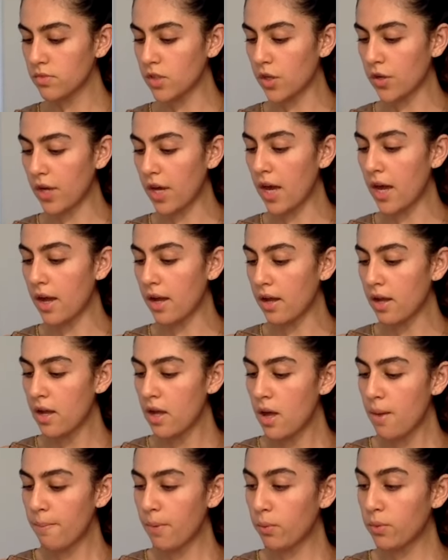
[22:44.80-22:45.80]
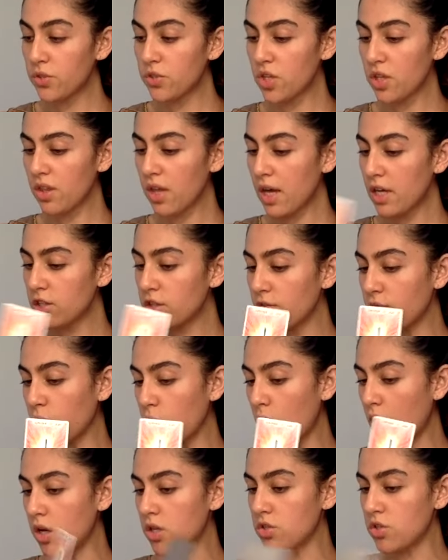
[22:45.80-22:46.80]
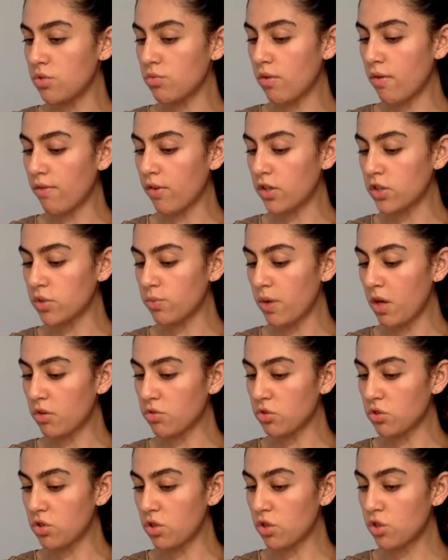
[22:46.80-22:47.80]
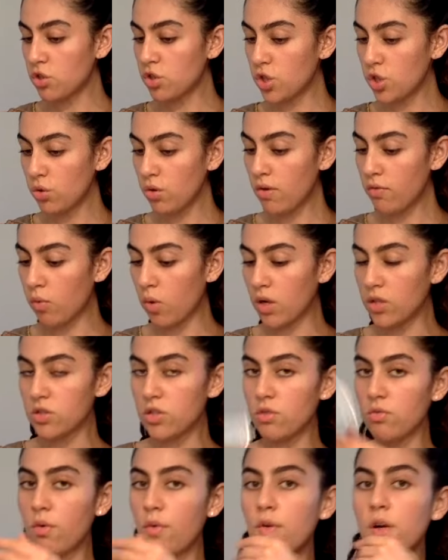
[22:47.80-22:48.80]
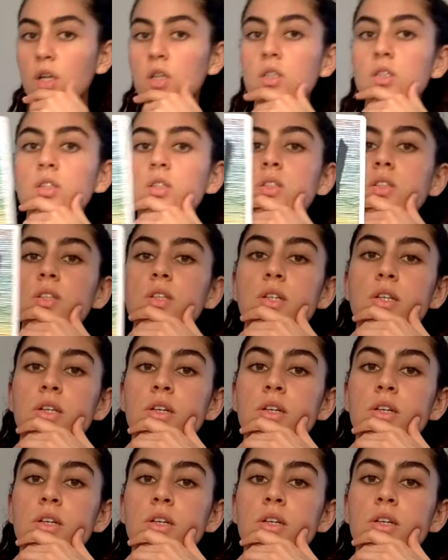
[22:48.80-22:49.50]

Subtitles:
Okay, but we see the Ace of Wands in reverse, and we also see the Two of Wands in reverse,